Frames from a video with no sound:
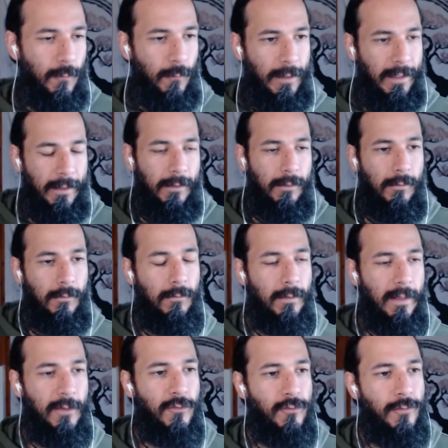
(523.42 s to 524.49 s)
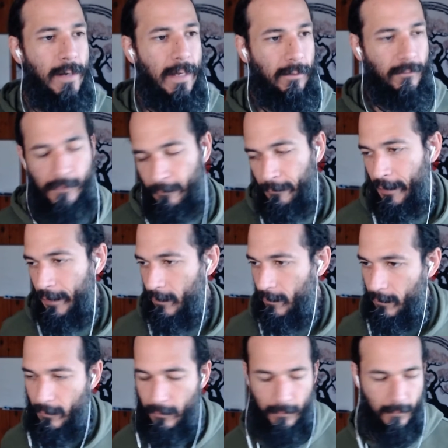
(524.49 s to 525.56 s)
we can extract from
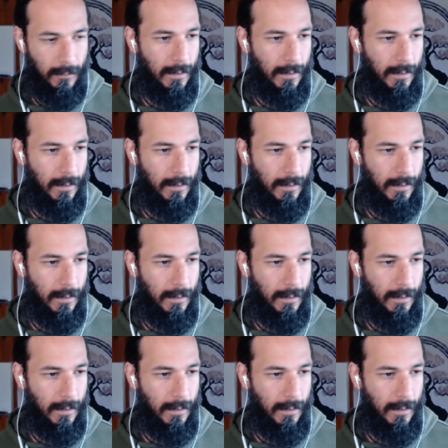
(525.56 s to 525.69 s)
this.